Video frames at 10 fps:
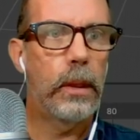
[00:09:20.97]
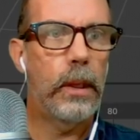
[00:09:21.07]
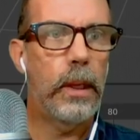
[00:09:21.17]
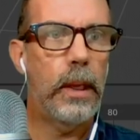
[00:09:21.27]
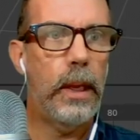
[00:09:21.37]

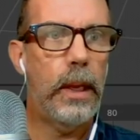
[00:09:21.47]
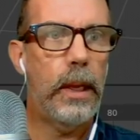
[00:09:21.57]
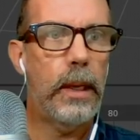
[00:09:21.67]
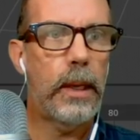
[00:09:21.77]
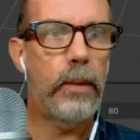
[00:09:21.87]

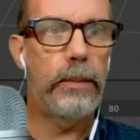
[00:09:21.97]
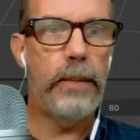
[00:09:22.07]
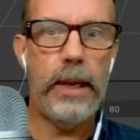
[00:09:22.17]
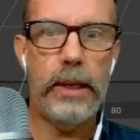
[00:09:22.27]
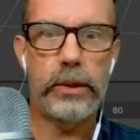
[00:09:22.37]
And I would
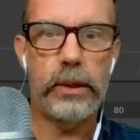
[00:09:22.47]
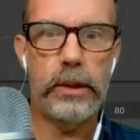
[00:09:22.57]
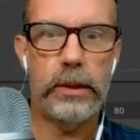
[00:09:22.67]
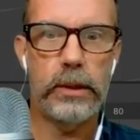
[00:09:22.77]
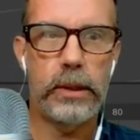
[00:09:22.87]
imagine
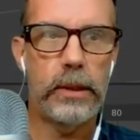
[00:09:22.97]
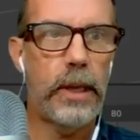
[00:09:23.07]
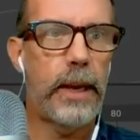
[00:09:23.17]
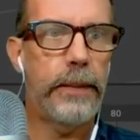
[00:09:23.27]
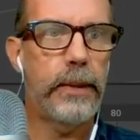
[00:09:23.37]
this is the
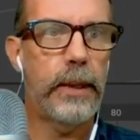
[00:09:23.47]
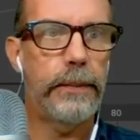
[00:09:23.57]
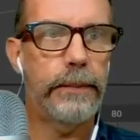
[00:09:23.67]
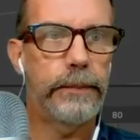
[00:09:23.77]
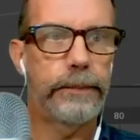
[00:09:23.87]
top. Yep.
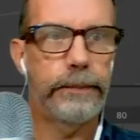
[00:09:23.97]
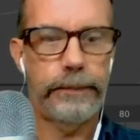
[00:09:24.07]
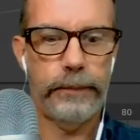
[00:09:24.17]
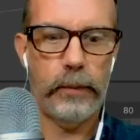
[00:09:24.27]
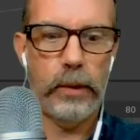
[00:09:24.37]

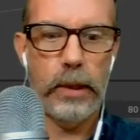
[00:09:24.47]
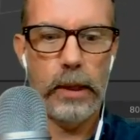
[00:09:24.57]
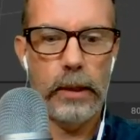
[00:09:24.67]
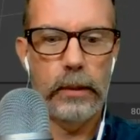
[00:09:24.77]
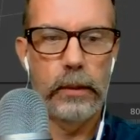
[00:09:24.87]

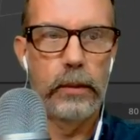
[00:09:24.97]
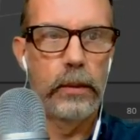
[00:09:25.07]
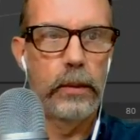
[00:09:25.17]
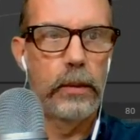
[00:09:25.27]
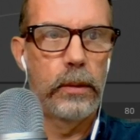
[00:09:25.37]
Okay.
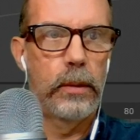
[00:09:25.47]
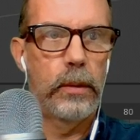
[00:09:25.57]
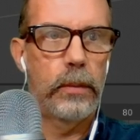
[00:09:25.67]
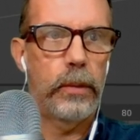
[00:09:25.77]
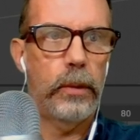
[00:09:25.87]

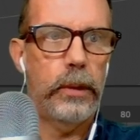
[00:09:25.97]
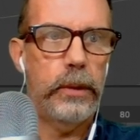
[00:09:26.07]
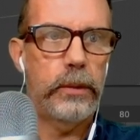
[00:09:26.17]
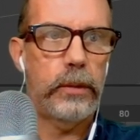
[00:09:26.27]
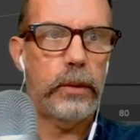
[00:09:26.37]

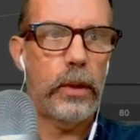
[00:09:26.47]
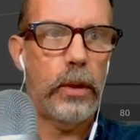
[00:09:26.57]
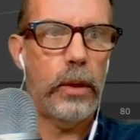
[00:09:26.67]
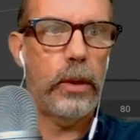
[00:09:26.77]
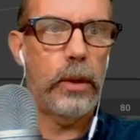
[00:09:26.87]
Police
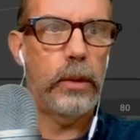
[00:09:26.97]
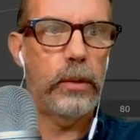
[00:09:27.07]
car